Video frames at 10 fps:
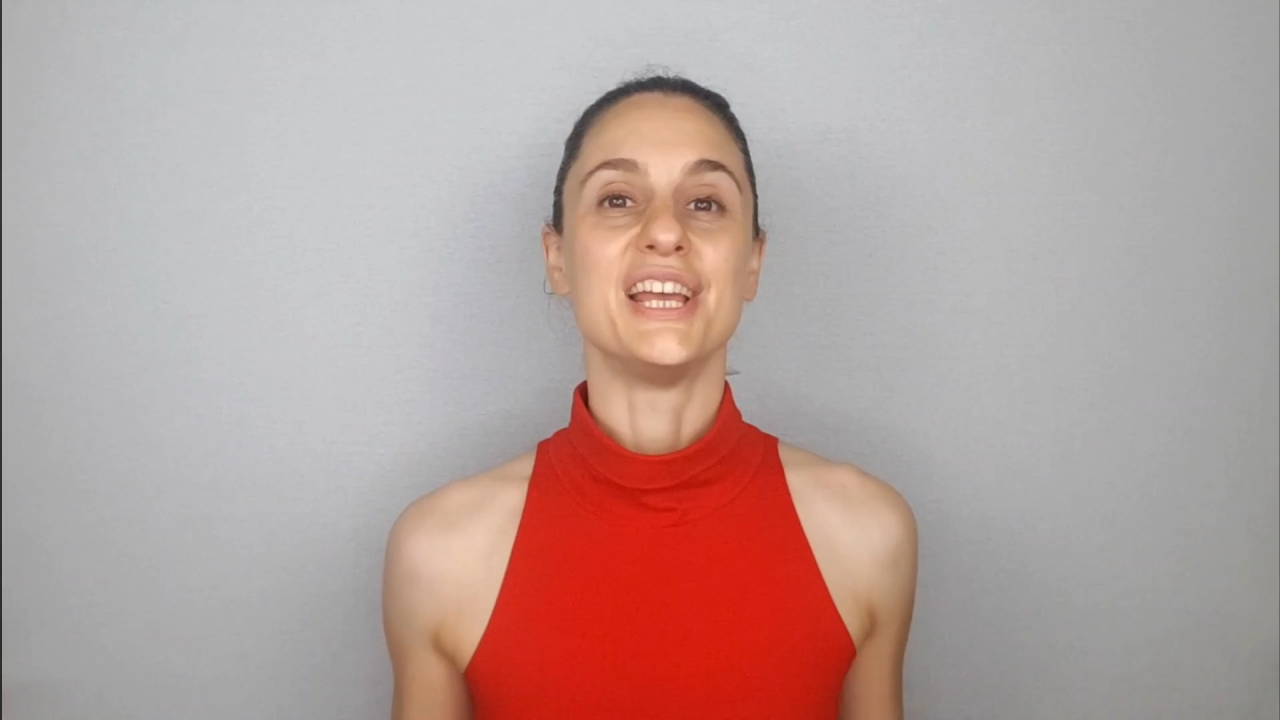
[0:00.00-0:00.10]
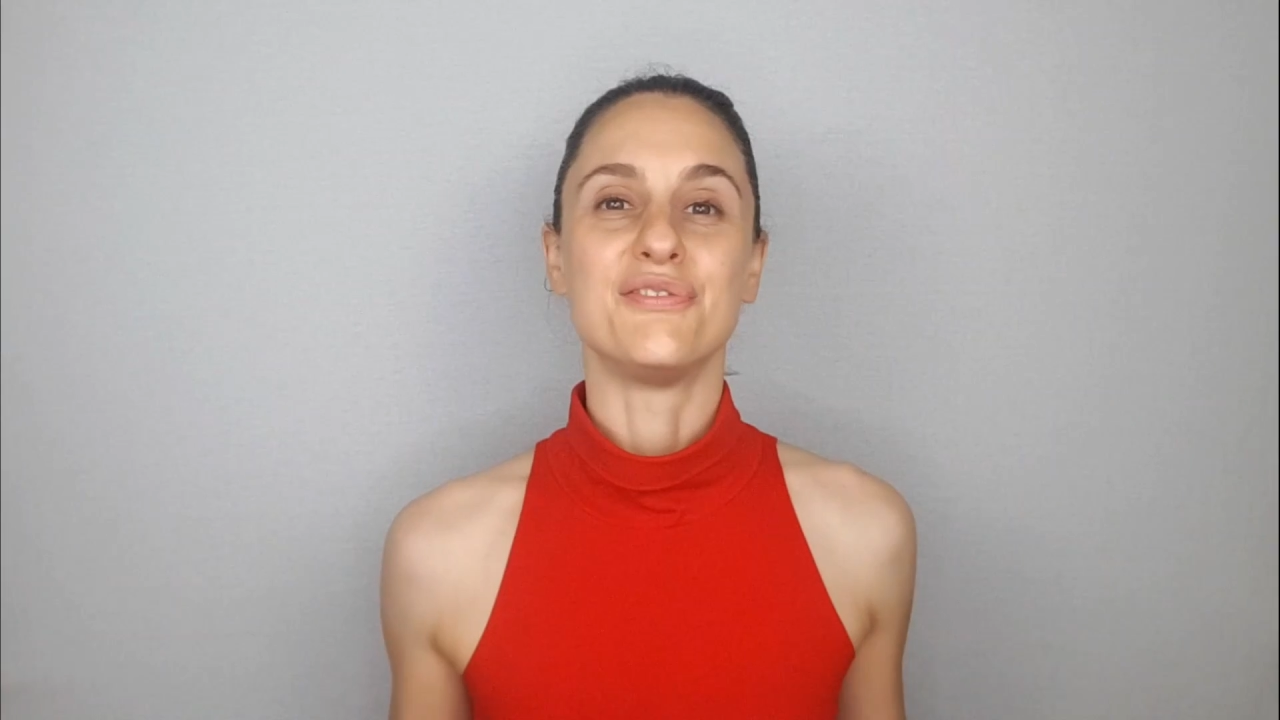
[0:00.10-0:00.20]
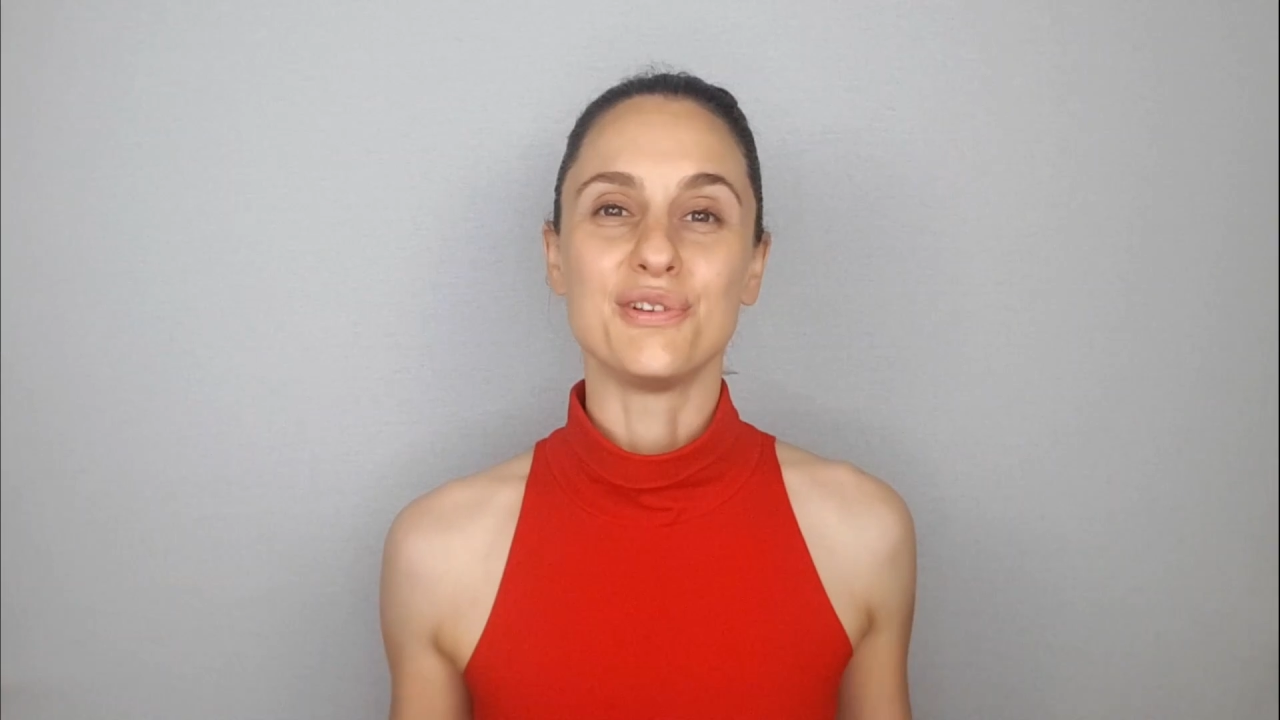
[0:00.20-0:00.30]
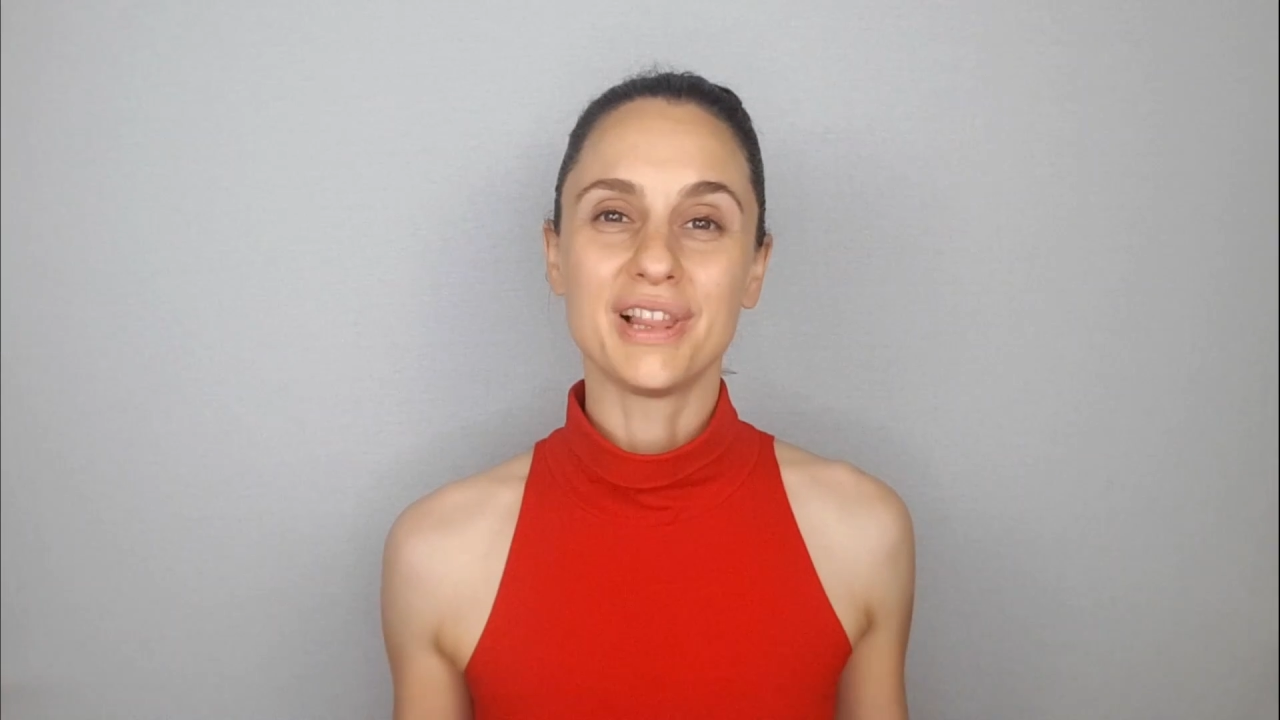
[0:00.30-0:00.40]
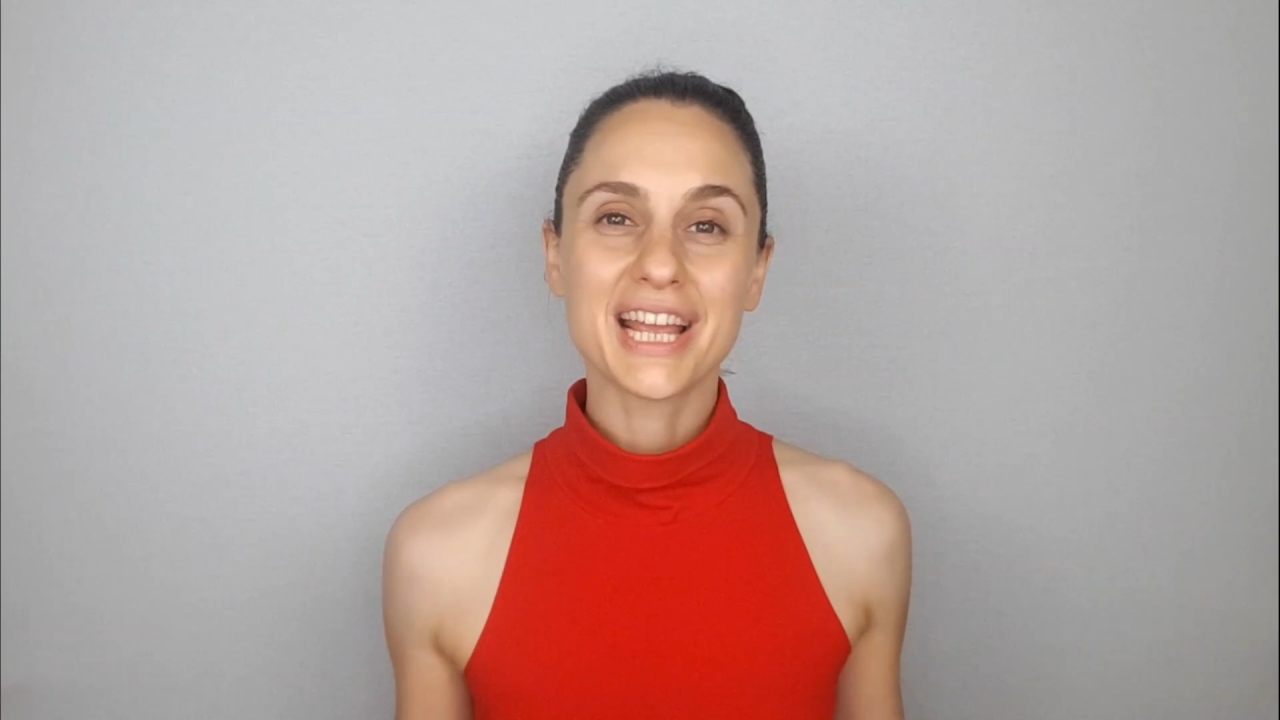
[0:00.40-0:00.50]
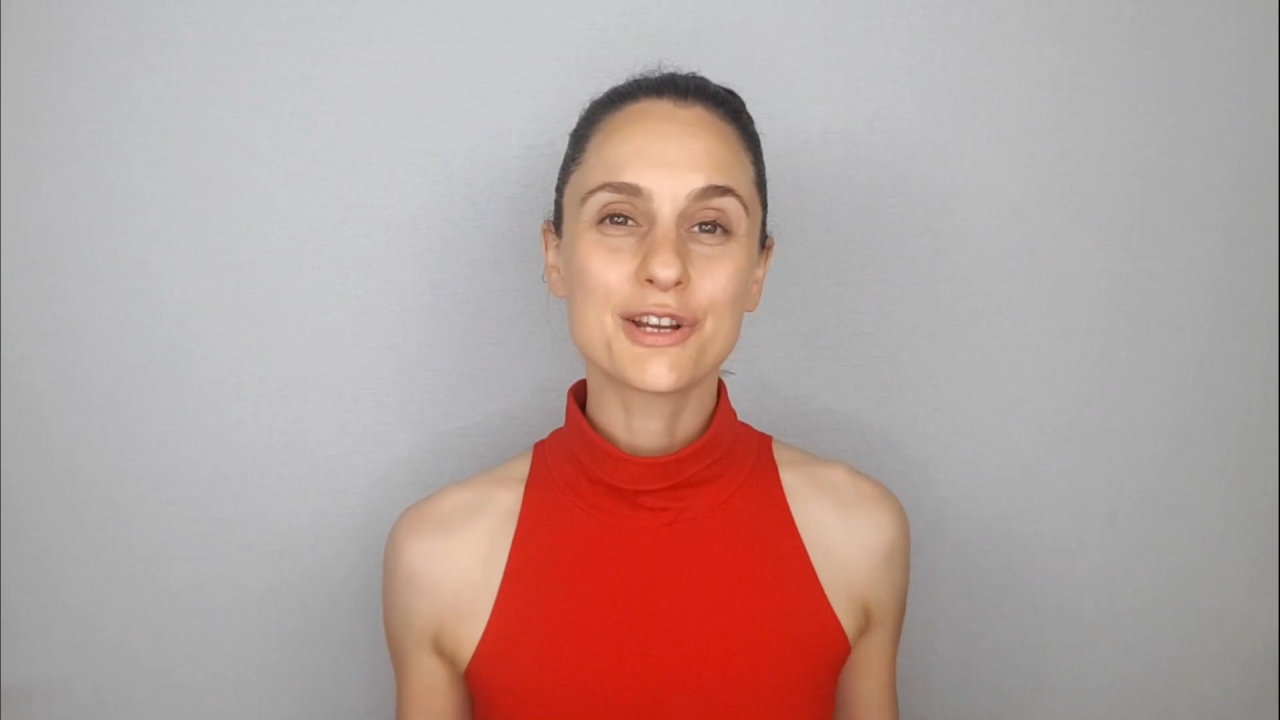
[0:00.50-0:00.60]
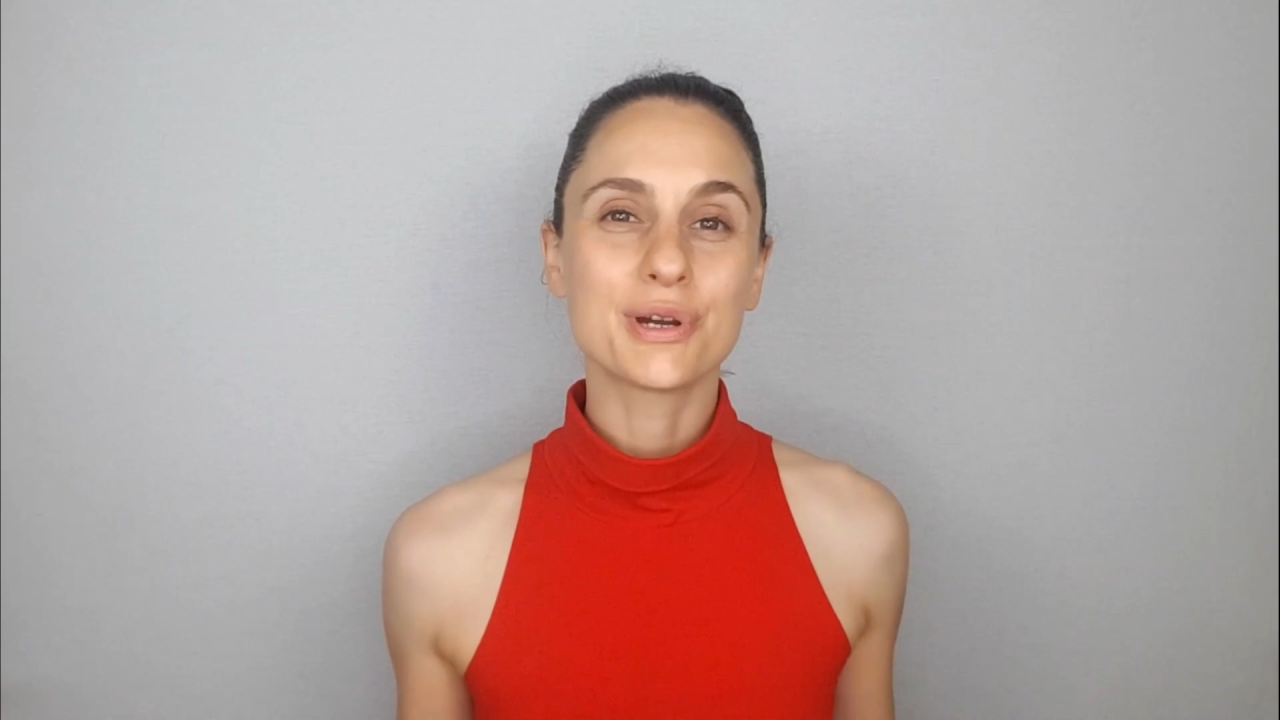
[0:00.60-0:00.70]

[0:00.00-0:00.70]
If you like